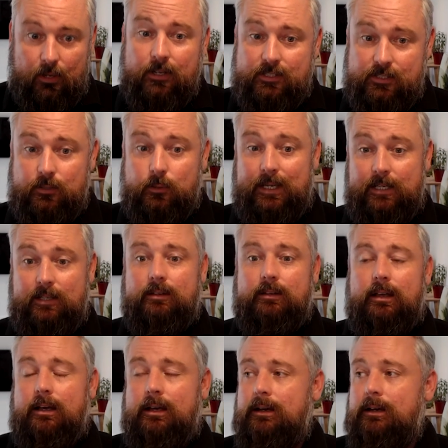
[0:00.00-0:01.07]
personal
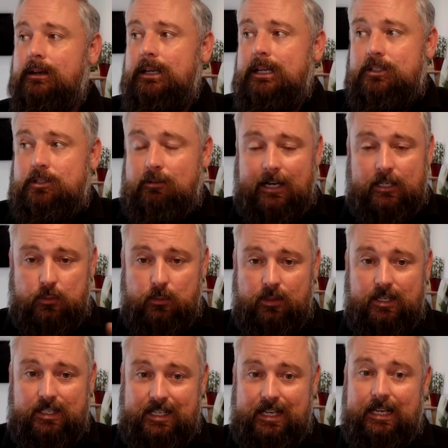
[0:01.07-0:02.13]
interaction with
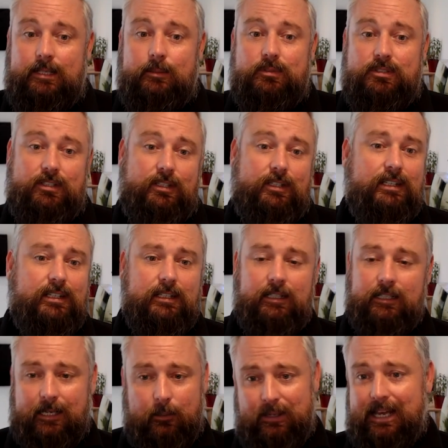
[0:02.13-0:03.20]
the team to,
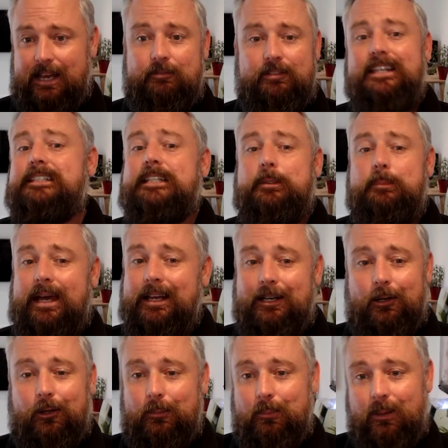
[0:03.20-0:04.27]
can we have this
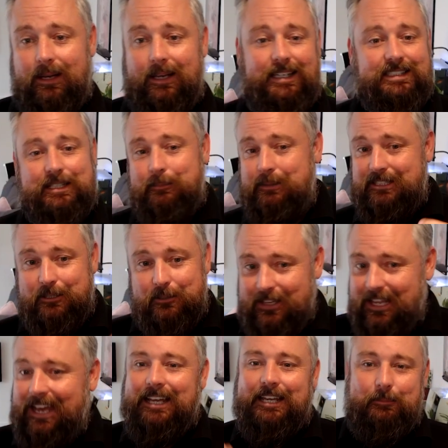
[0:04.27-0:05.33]
command line, please? Can we do
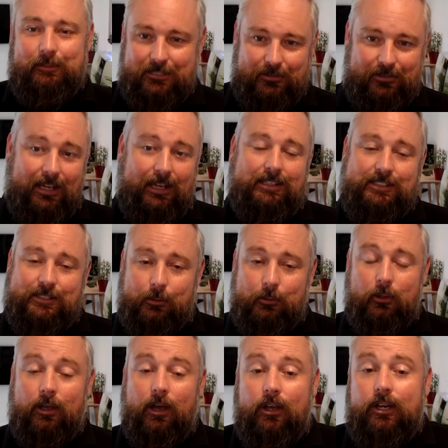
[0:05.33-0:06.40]
that? Can we do that?
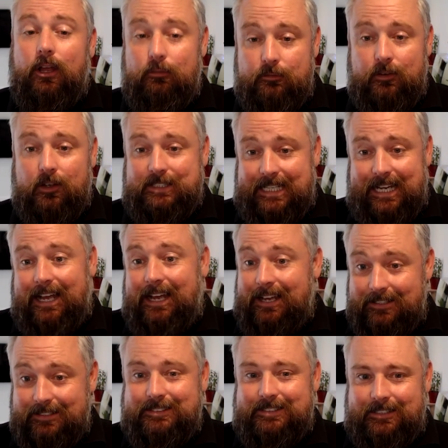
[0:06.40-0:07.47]
So I know
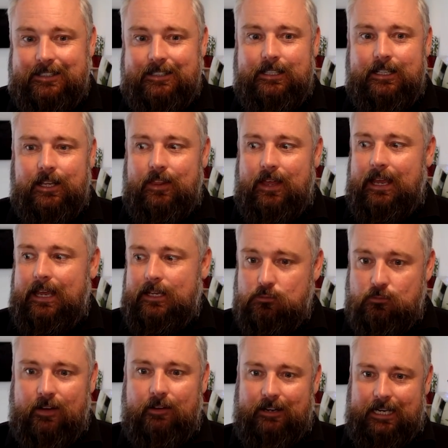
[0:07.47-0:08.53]
firsthand that it's
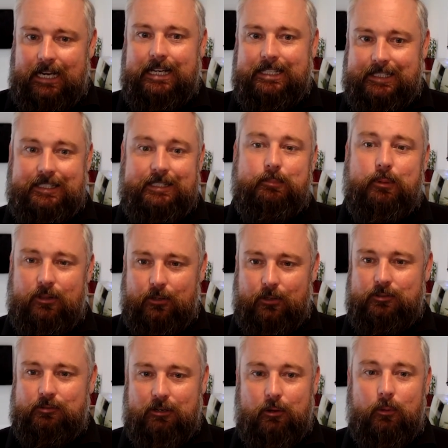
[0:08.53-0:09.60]
very easy to put
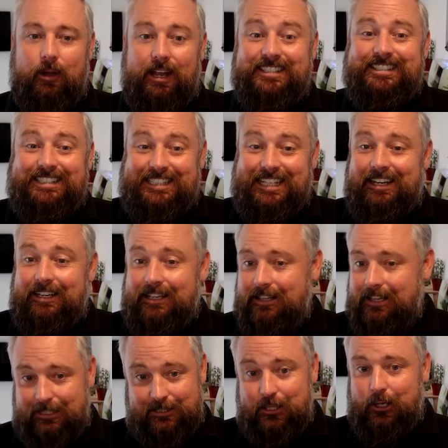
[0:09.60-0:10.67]
those requests in
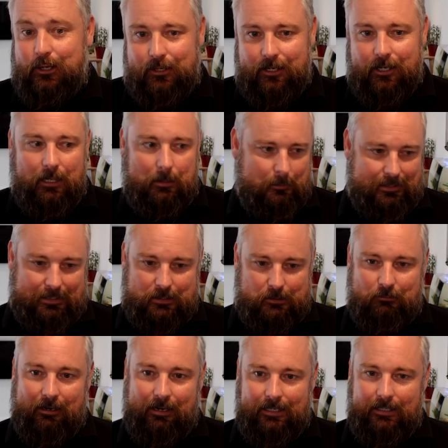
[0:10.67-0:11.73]
and they turn up, and it's
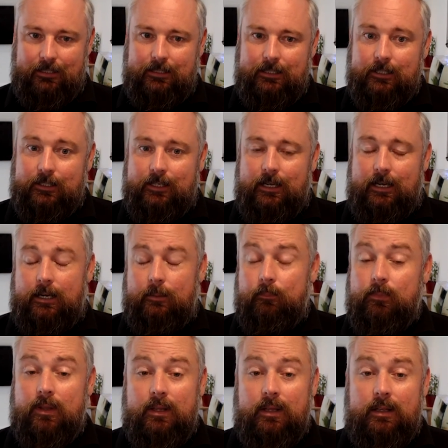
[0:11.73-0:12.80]
great.
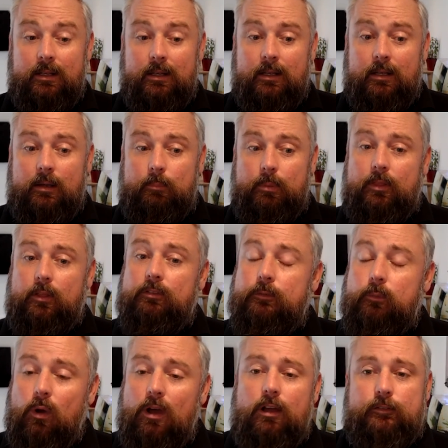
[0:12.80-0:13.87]
But the
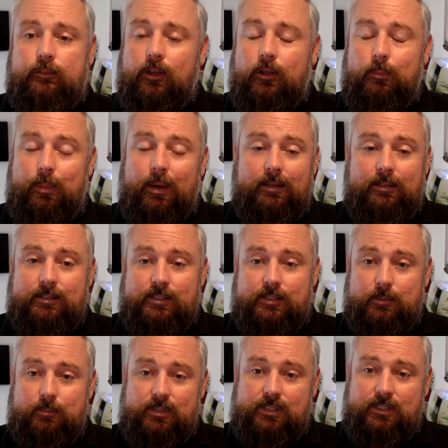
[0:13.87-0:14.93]
workflow buttons
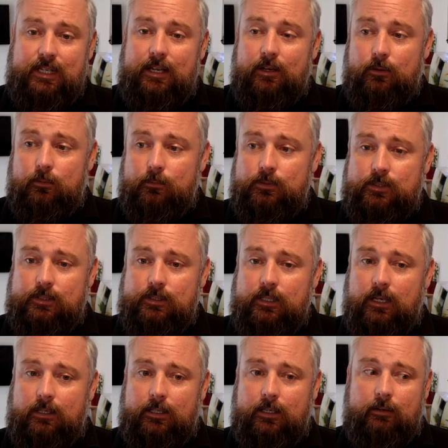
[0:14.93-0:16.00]
themselves,
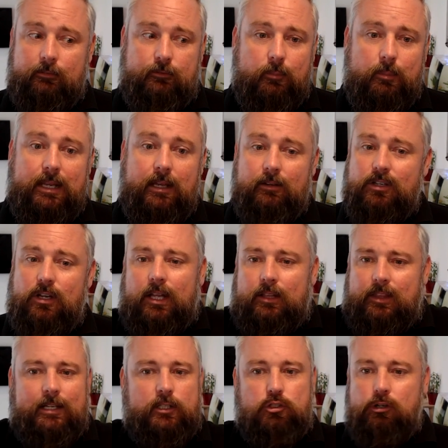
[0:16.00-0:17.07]
for me,
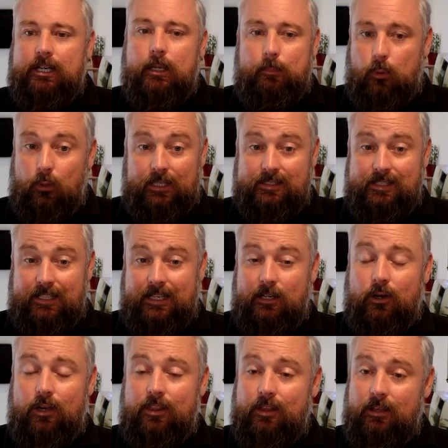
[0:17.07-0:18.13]
they're trigger points. They can
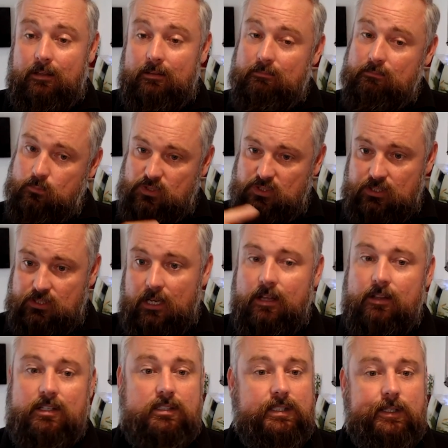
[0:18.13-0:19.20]
either
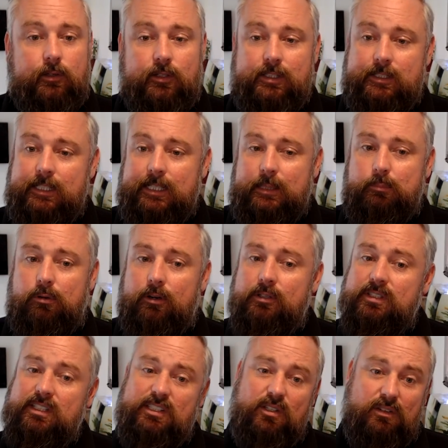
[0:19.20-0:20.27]
start the CI/CD
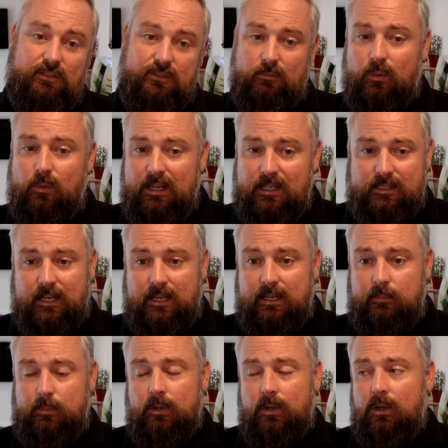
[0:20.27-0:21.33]
process off from
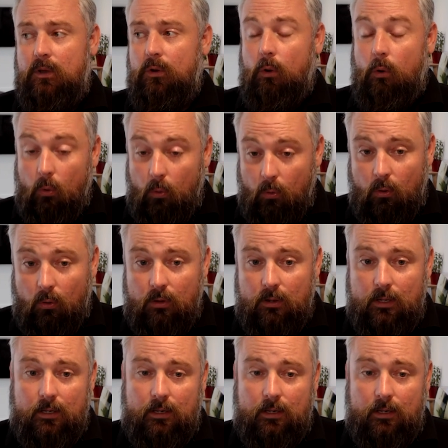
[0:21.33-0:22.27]
WhereScape, or